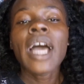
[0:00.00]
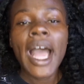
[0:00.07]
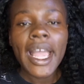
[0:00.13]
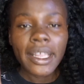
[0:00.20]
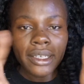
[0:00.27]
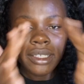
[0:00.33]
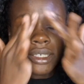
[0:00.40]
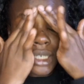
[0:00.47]

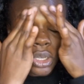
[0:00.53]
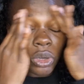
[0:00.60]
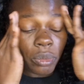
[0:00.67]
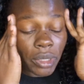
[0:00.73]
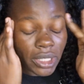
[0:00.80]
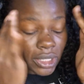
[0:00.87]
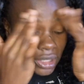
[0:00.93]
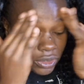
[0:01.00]
highly
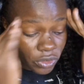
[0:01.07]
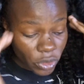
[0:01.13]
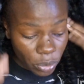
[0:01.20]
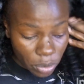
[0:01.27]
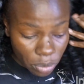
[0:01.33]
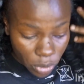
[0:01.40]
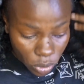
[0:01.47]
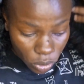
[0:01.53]
recommend it for
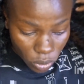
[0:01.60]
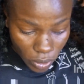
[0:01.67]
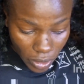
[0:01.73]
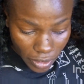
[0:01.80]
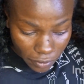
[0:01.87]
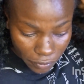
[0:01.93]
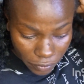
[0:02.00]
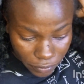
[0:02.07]
people who
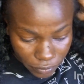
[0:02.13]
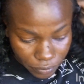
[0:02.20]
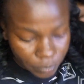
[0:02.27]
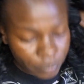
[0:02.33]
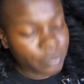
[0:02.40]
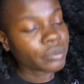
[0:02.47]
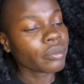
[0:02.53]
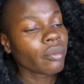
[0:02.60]
have
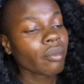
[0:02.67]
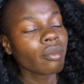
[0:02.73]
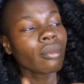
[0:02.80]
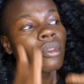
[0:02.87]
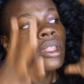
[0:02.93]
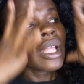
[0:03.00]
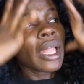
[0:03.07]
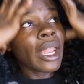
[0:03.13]

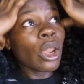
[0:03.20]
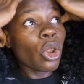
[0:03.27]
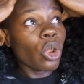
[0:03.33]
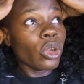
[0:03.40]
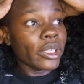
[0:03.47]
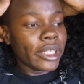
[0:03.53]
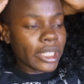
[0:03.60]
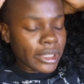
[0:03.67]

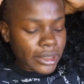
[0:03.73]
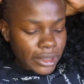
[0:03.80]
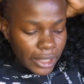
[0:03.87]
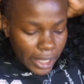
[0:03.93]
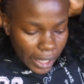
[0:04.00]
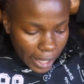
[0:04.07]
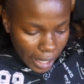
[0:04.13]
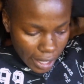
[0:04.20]
low dense
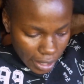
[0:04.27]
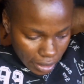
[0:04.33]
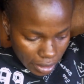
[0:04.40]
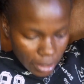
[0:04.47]
hair,